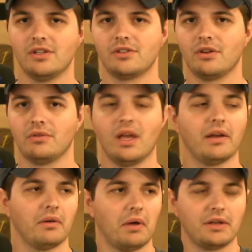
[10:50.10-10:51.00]
So,
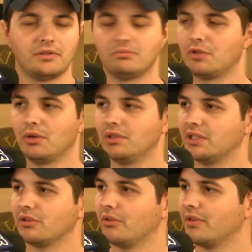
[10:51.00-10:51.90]
yeah, I
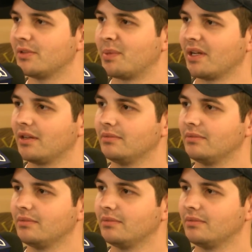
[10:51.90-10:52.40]
totally agree with this pick.